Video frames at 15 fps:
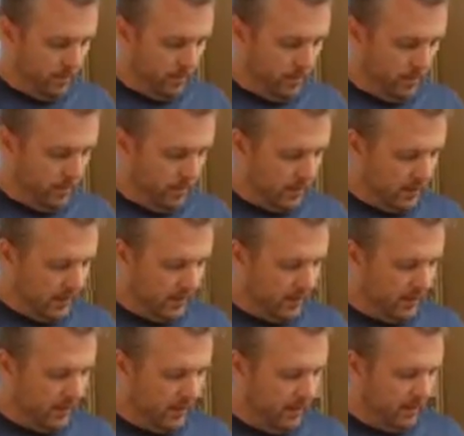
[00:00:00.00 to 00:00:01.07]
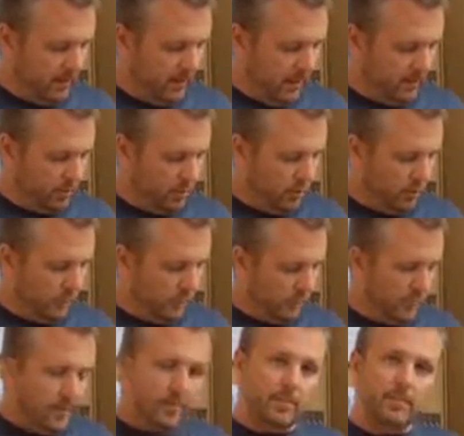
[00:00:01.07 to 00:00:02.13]
So in this team case, we're going to say
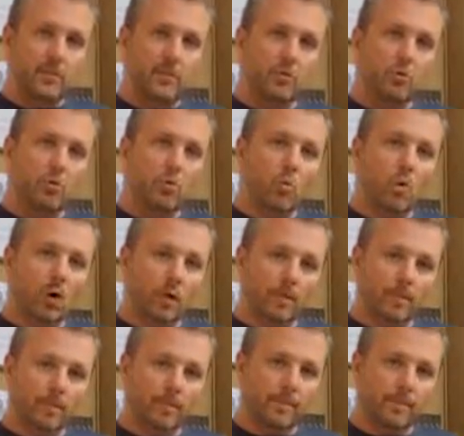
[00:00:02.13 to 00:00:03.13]
Team 2 won.